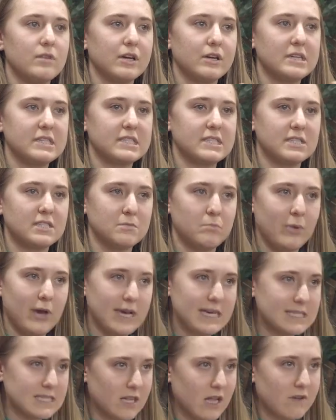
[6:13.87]
there is this
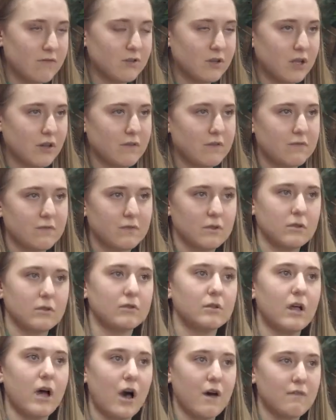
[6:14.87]
base level of
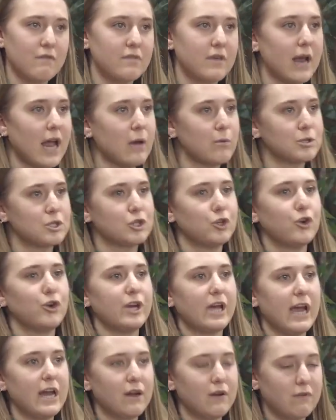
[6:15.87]
love that I was
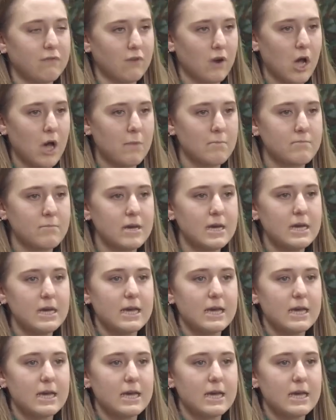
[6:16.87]
created from.